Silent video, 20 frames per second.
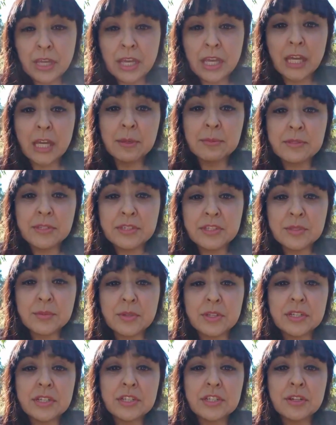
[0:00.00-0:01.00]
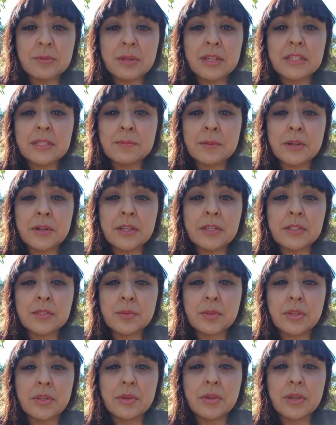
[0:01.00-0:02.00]
So I just wanted to share my experience
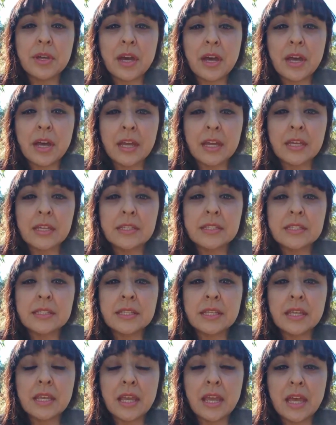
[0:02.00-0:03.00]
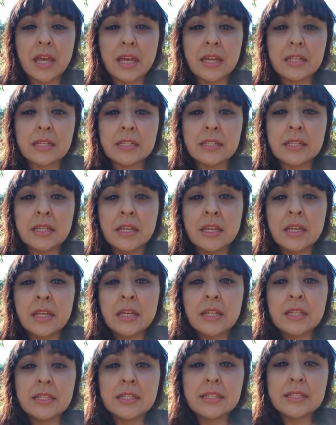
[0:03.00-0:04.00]
with you guys and
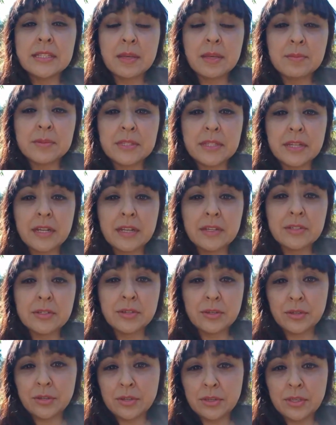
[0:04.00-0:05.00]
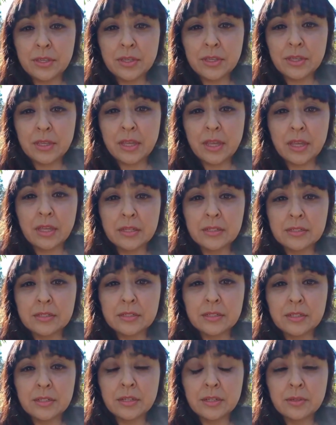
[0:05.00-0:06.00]
the steps that I took, and
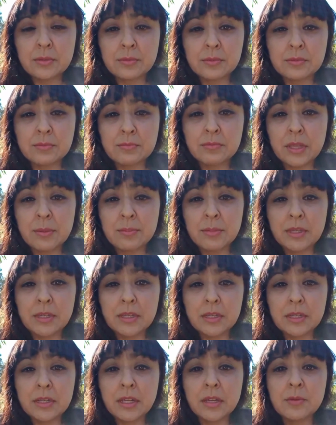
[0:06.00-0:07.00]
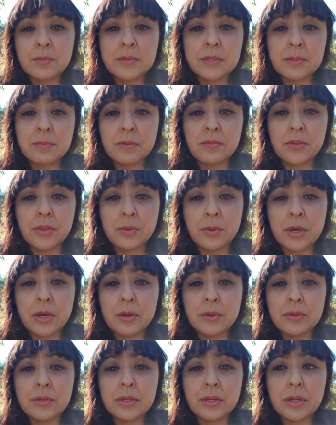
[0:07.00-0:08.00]
maybe it could help some of you
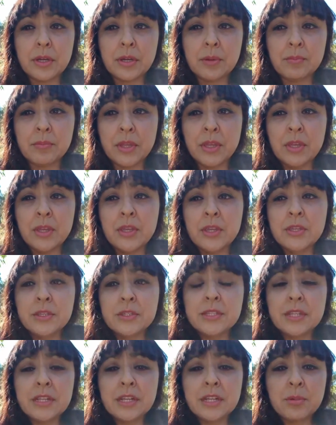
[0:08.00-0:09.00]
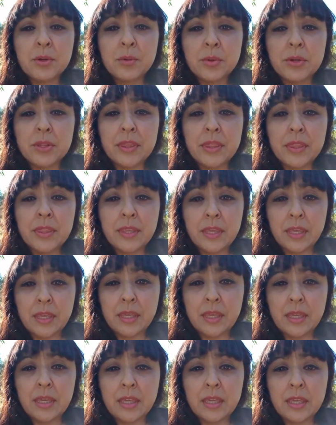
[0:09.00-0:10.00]
out. So the number one
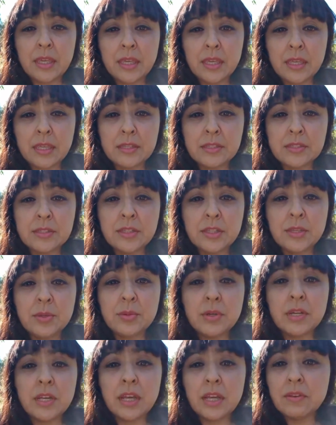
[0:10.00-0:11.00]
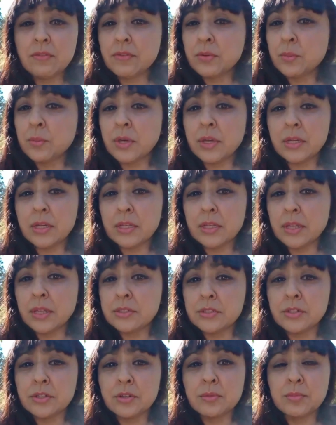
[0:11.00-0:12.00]
thing is you never want to
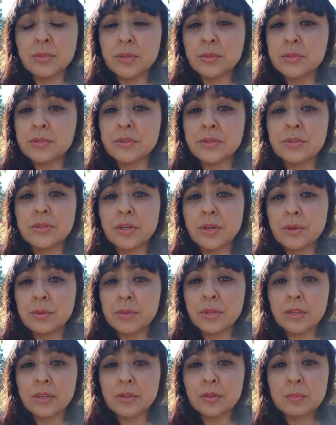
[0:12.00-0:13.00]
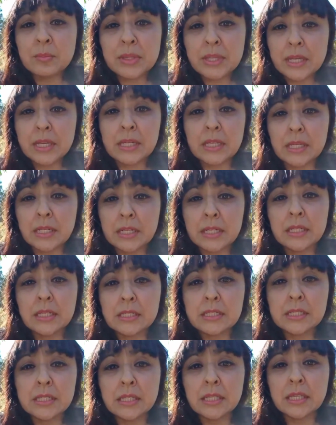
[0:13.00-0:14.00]
let your abuser know that you're planning
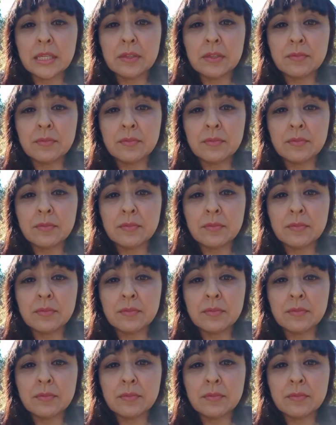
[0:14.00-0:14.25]
to leave.